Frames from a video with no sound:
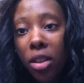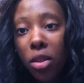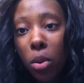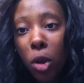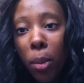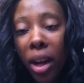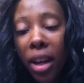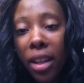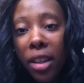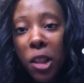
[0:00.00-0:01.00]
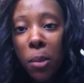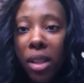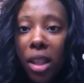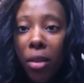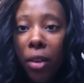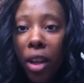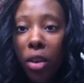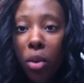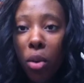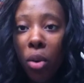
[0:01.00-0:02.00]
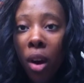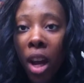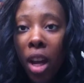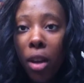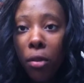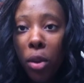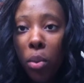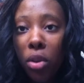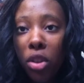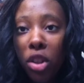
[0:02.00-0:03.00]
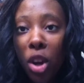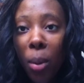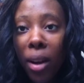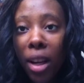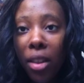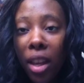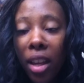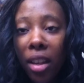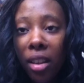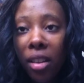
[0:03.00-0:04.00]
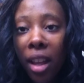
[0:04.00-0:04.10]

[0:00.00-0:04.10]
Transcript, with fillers: to talk about anything specific or if you want to know anything,